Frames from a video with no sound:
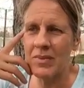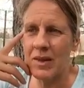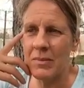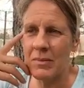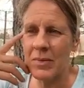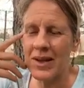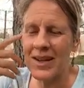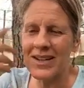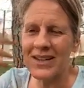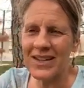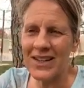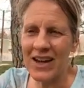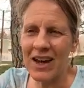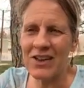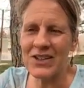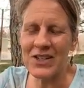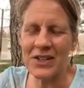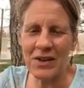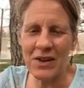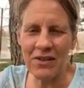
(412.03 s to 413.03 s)
because they
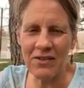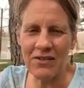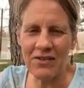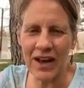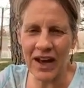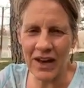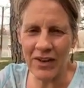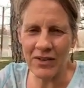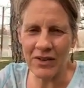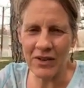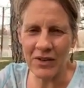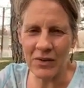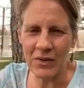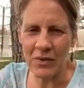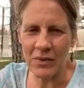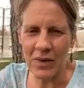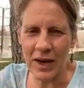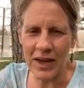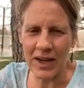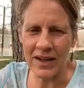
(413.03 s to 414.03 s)
also have value,
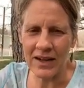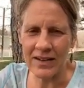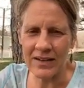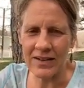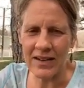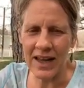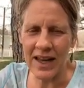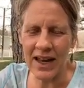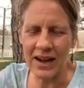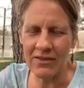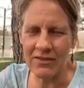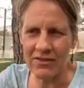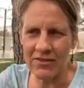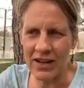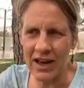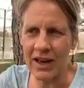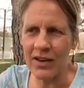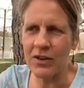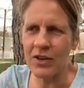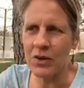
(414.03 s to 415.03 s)
right? They have
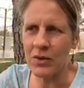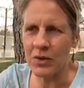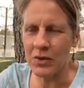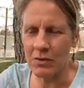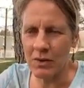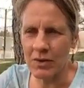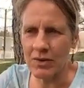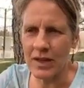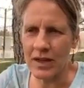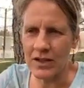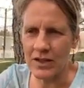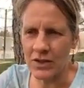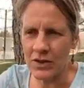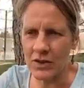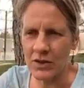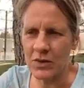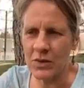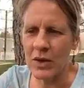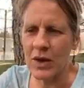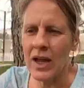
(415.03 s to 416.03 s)
value in what they
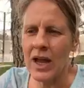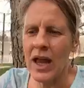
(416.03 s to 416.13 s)
do.